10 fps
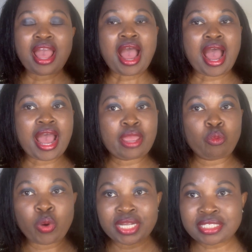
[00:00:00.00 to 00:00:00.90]
I
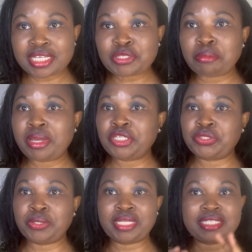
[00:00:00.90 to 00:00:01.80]
wanted to make
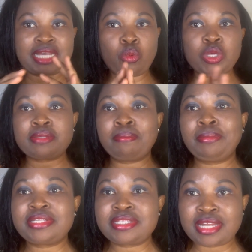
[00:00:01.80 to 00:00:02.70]
sure that I wasn't
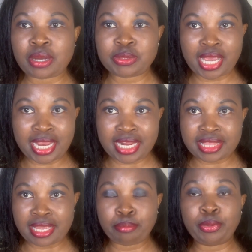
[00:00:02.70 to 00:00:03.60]
missing out
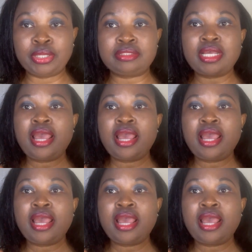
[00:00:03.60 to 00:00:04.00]
anything, but